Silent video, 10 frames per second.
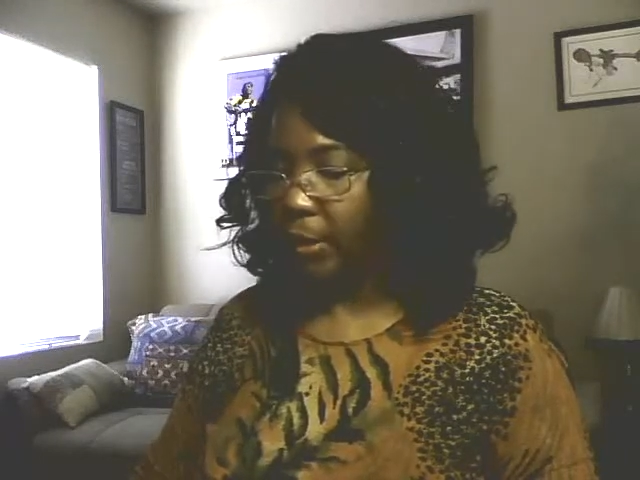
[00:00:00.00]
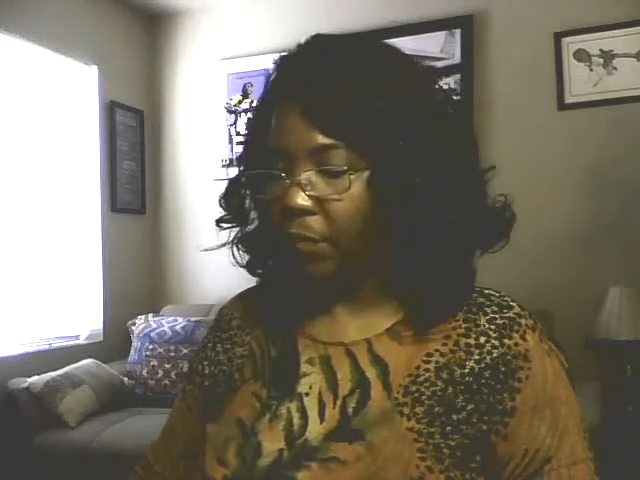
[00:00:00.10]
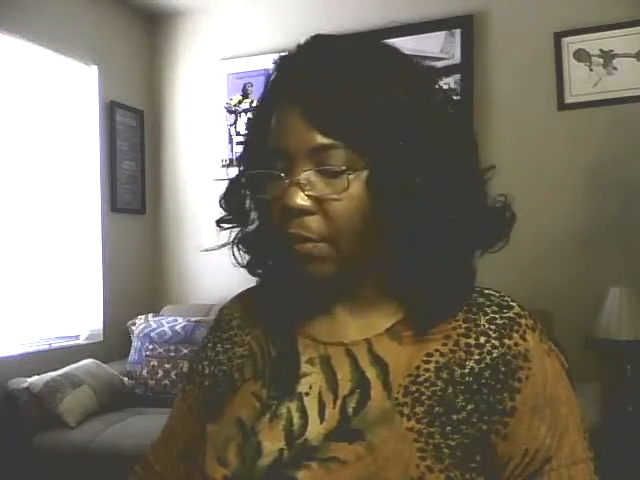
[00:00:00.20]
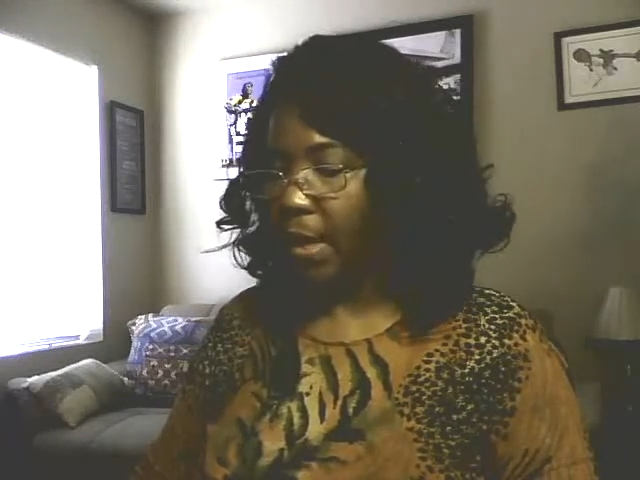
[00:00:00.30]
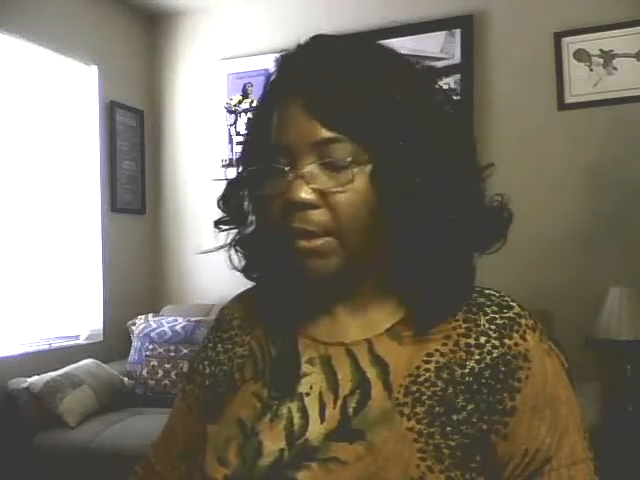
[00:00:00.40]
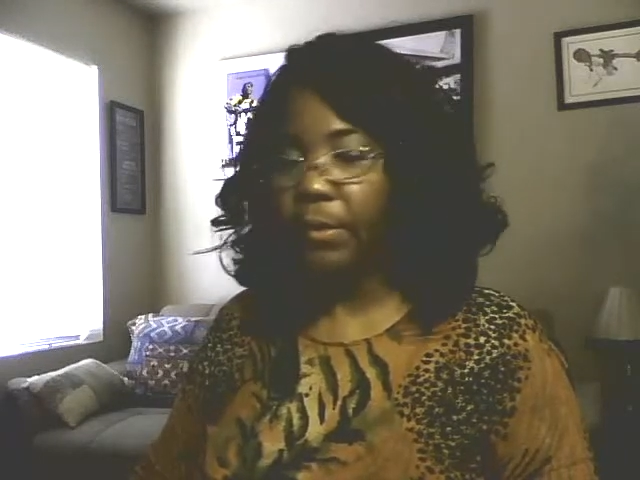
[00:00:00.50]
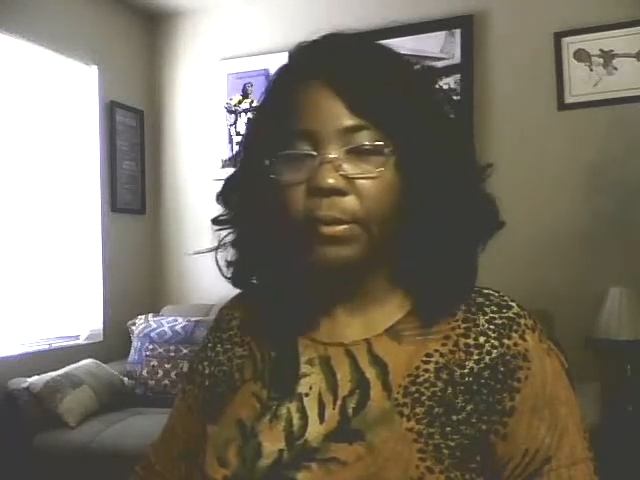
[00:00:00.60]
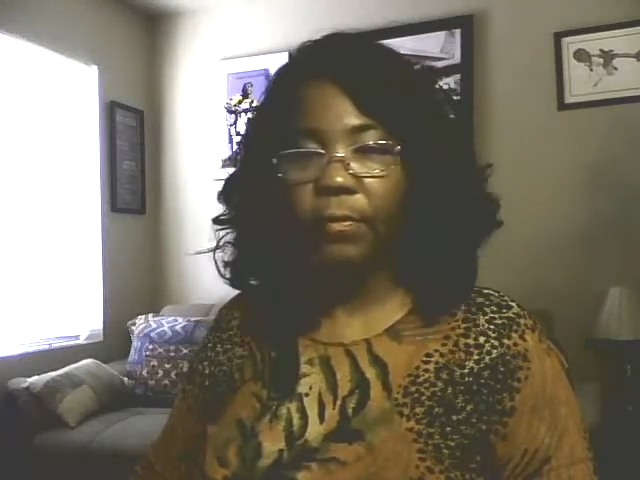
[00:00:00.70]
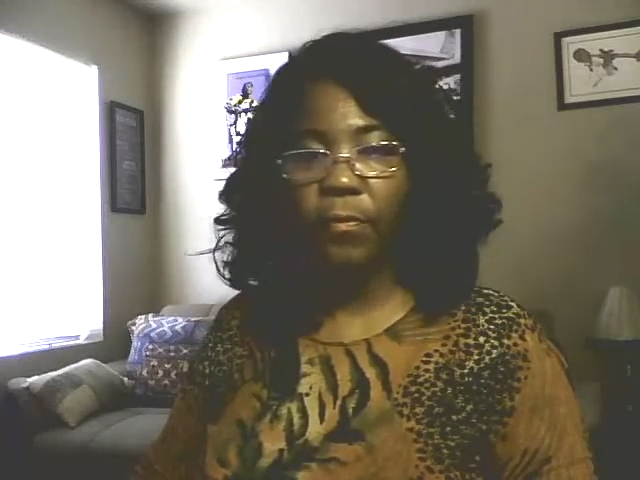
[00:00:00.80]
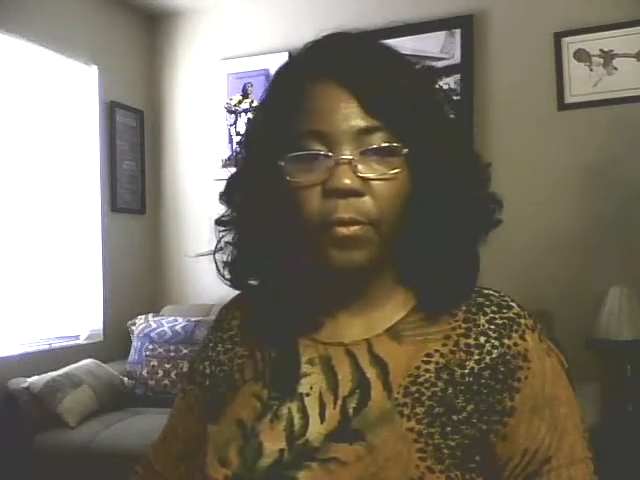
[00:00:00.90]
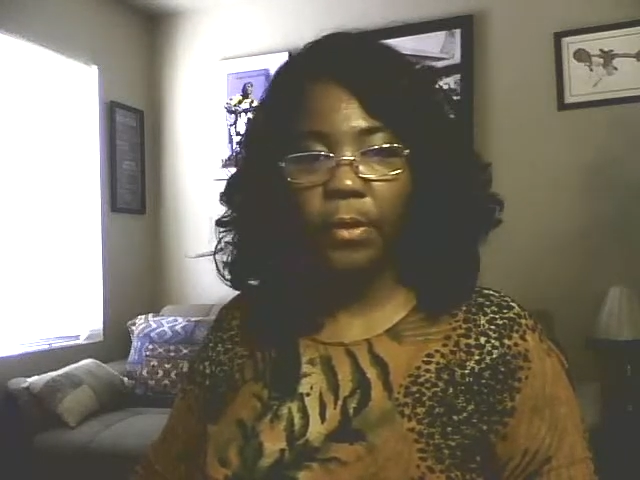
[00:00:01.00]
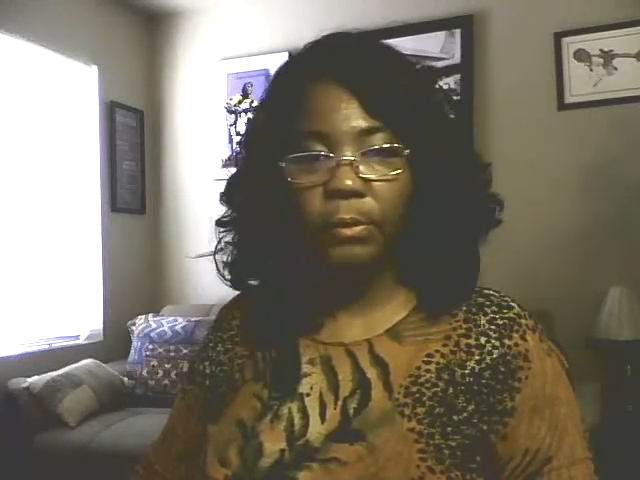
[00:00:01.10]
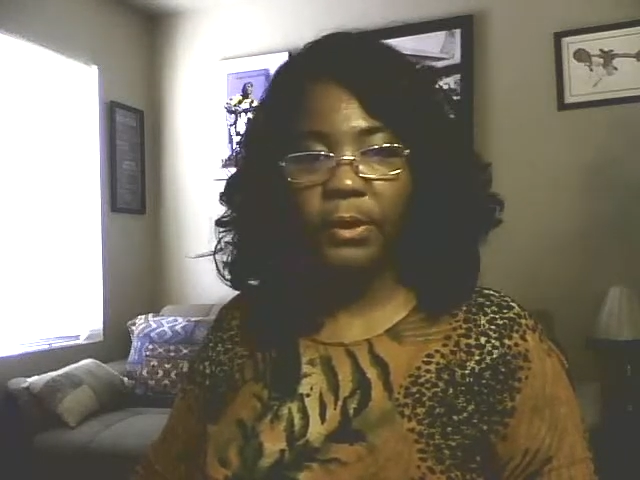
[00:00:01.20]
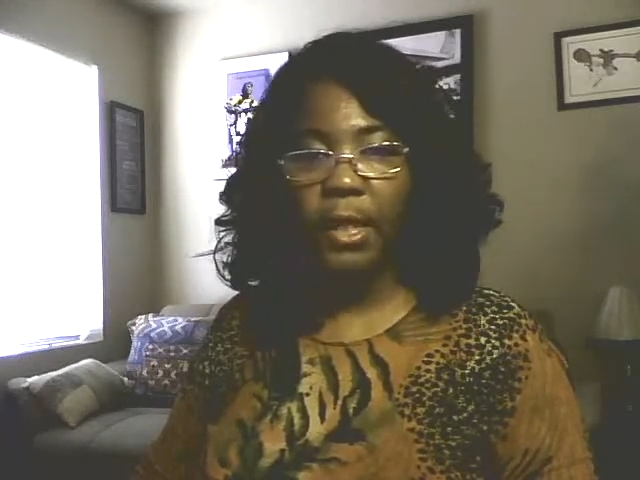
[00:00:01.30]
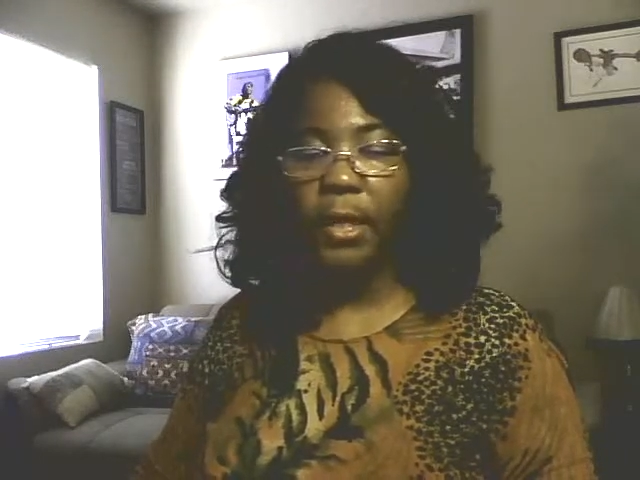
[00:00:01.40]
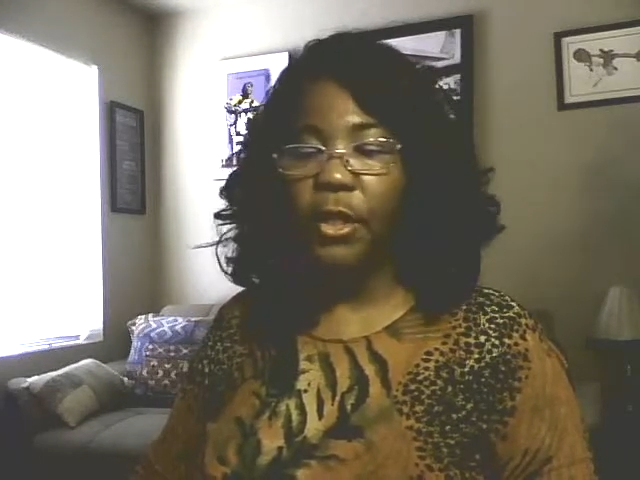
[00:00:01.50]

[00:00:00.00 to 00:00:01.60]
to file the forms,